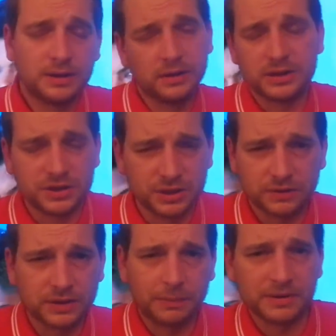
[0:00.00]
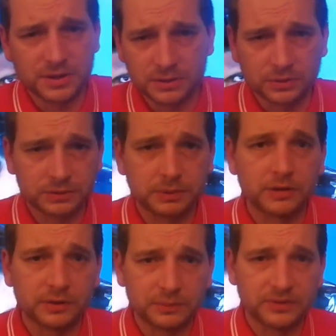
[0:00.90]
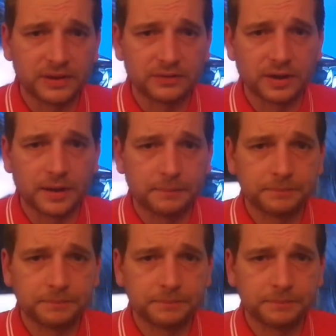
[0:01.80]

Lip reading: like your couple of children's programs, things like that.